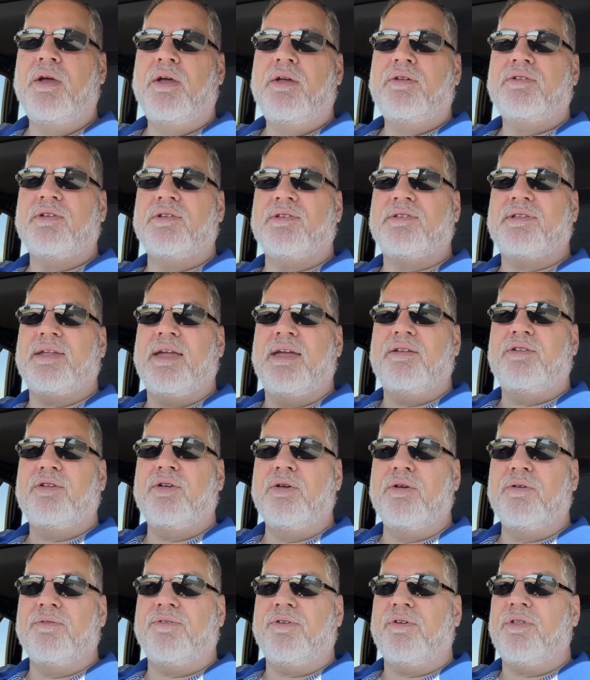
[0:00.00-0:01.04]
So stay
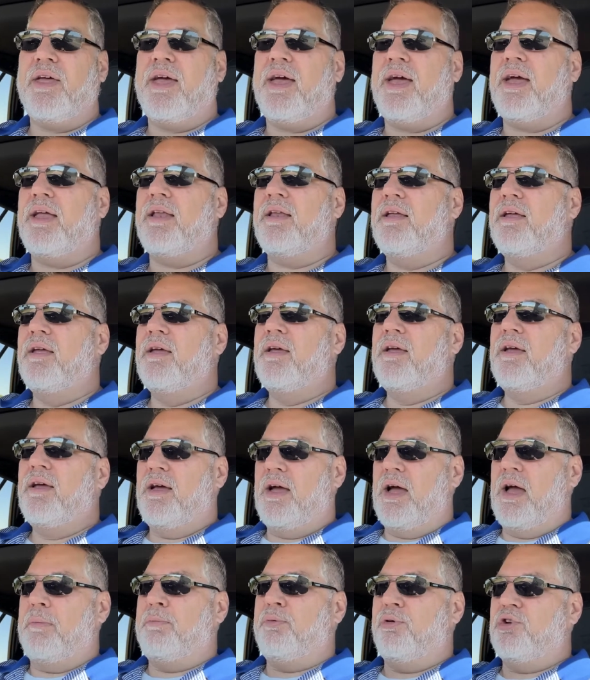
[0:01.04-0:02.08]
tuned for that.
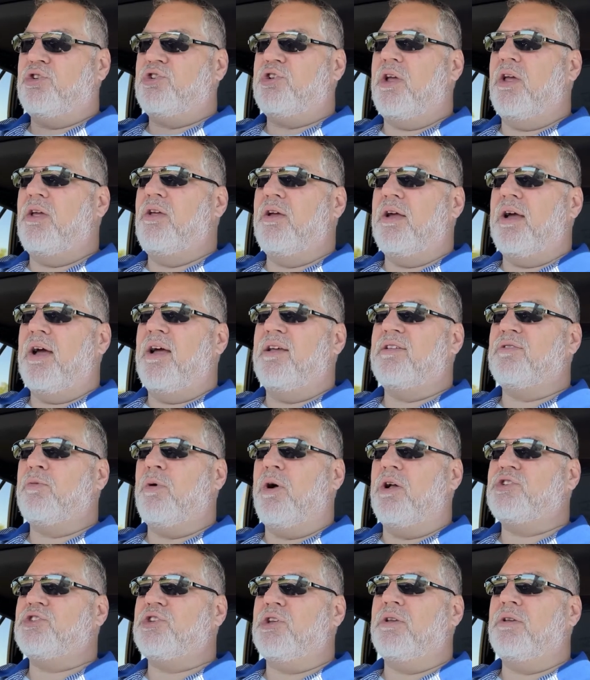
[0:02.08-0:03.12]
I appreciate you guys
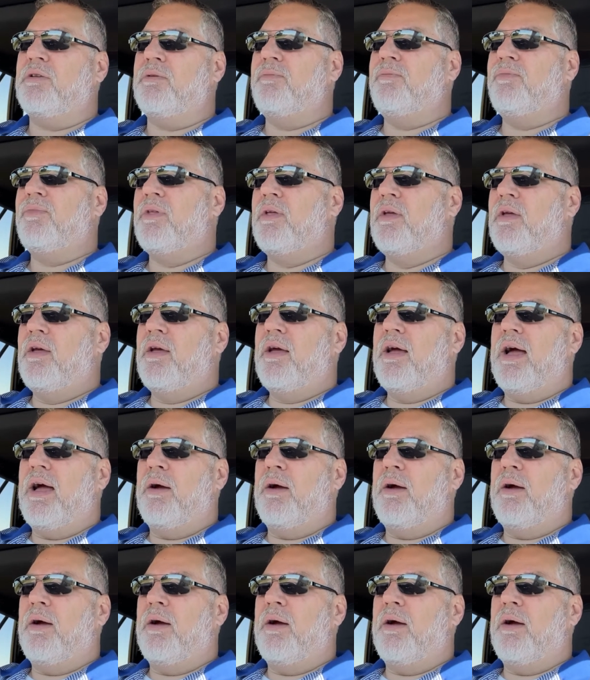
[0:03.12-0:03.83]
watching.